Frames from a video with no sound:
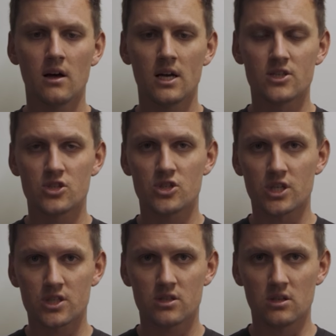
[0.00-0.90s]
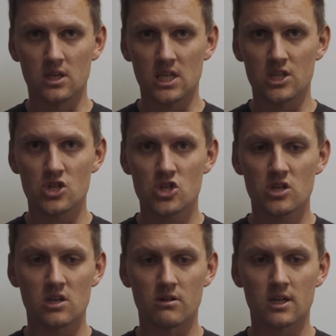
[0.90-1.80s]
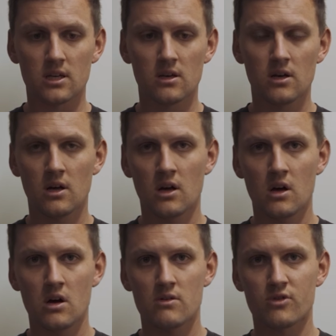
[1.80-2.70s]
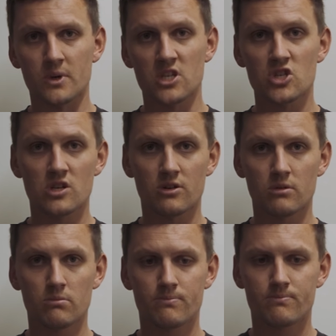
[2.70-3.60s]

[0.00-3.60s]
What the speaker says: it's just an engineering, from an engineering